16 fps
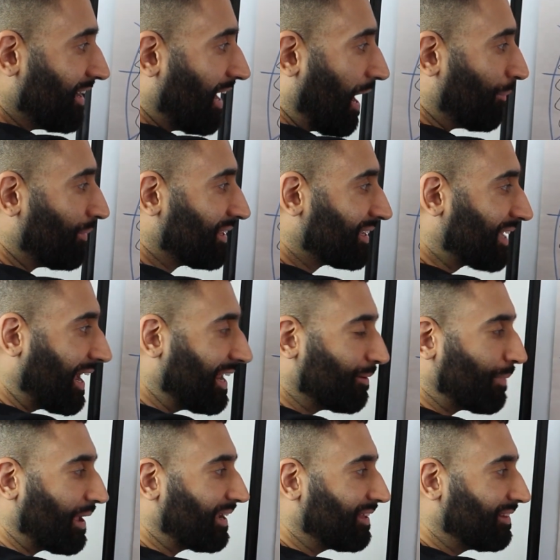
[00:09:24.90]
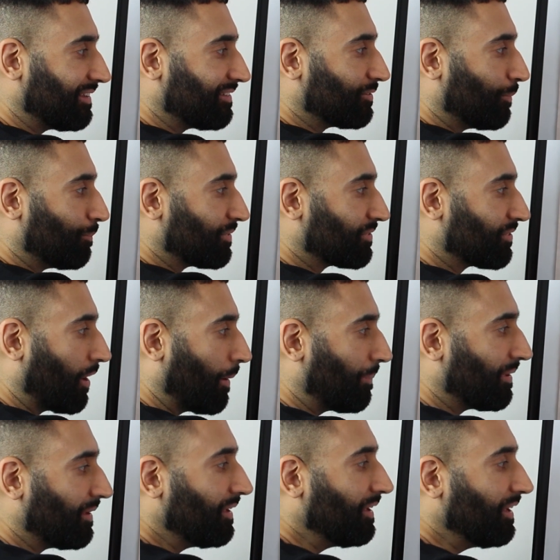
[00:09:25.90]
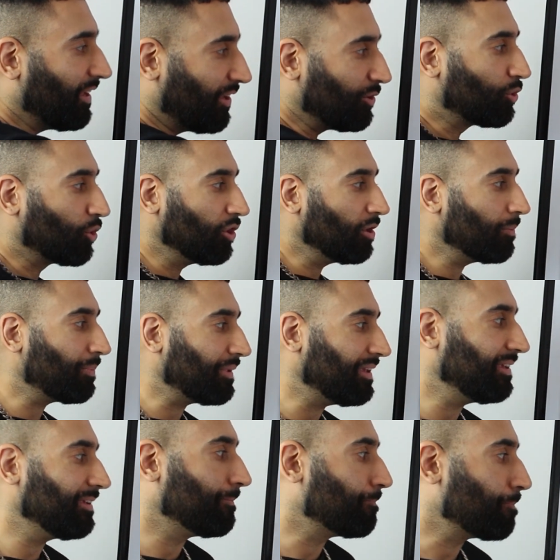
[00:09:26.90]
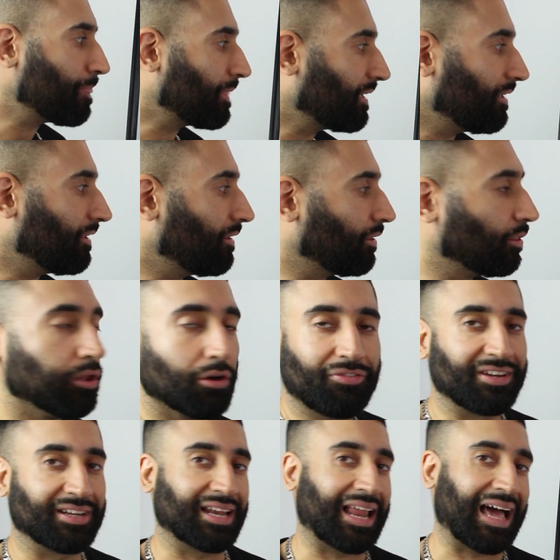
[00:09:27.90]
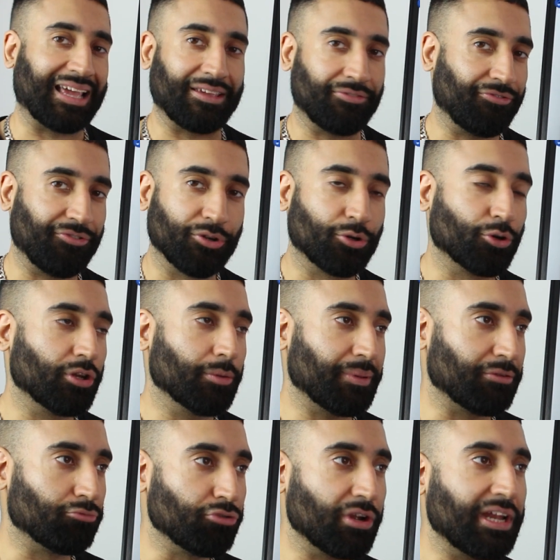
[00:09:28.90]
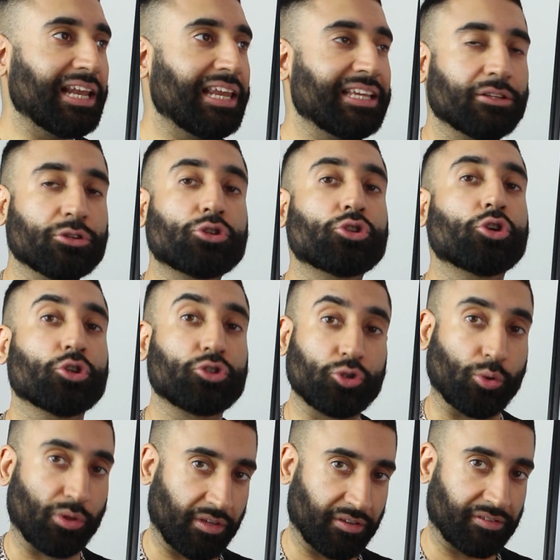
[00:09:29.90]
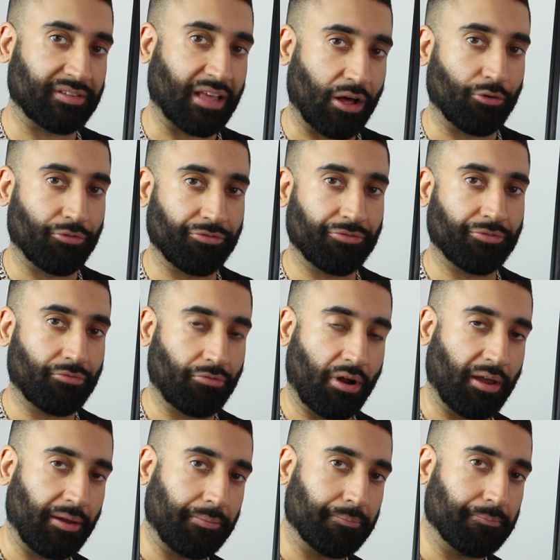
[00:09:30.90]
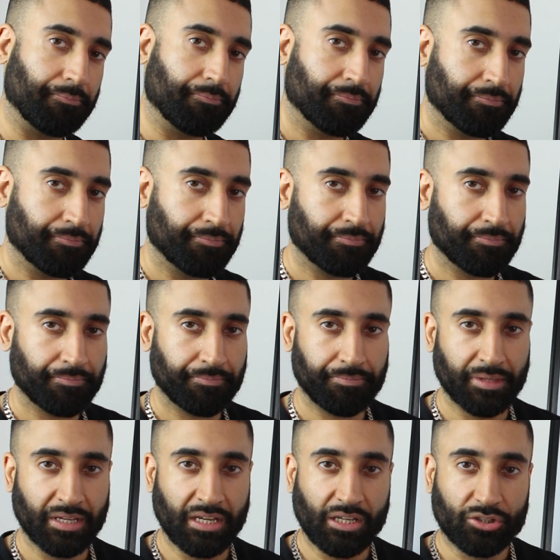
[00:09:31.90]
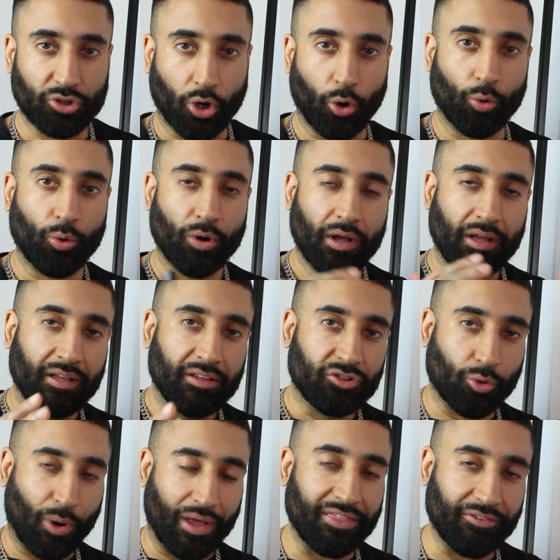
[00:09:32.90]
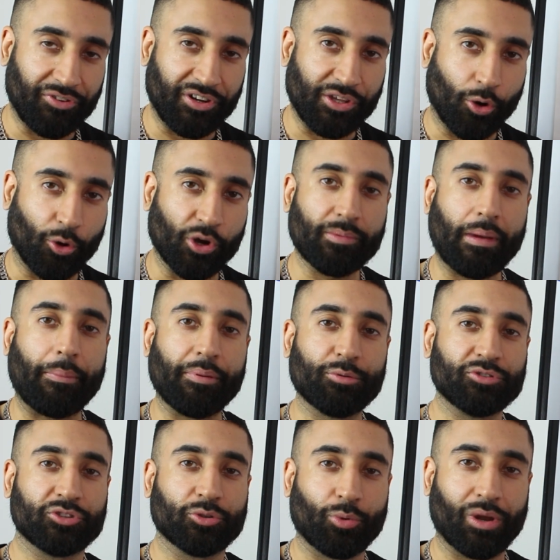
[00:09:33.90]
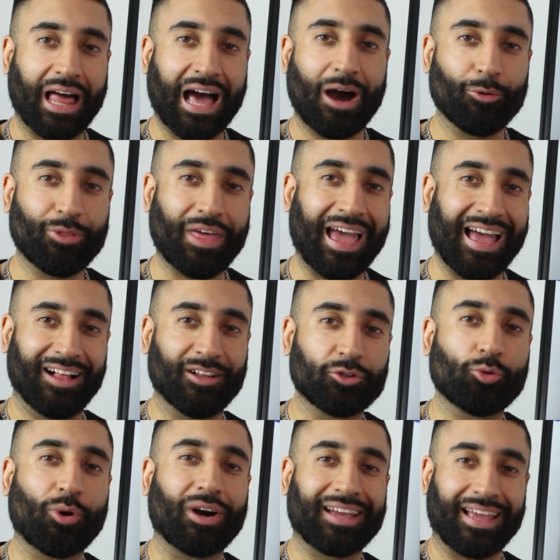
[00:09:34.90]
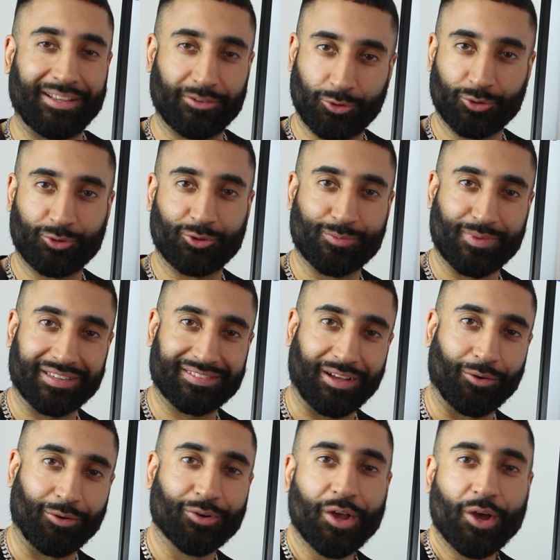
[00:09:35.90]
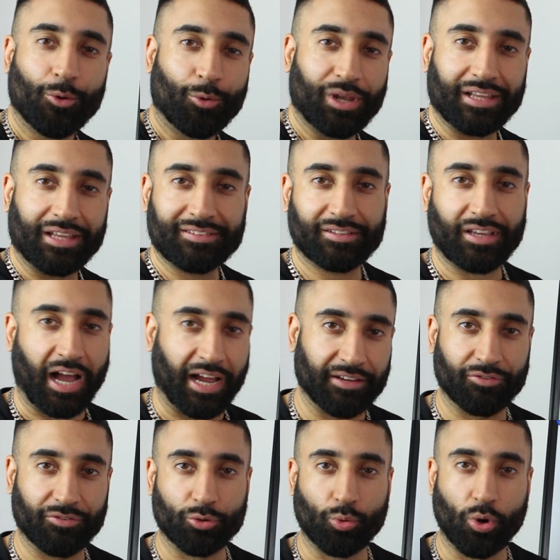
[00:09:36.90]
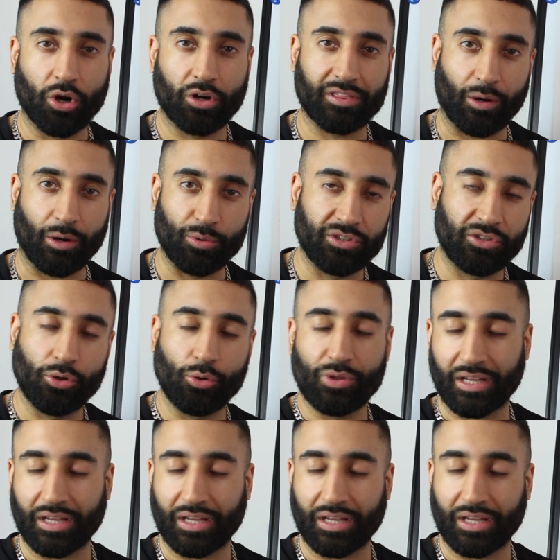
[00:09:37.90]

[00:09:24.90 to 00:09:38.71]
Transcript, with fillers: I mean, again, I'm making these numbers up, you're going to be loving life. You're going to be really in touch with yourself, right? So to end the video, you might be wondering, well, how the hell do I get in touch with myself? Well, that's kind of the work that we do.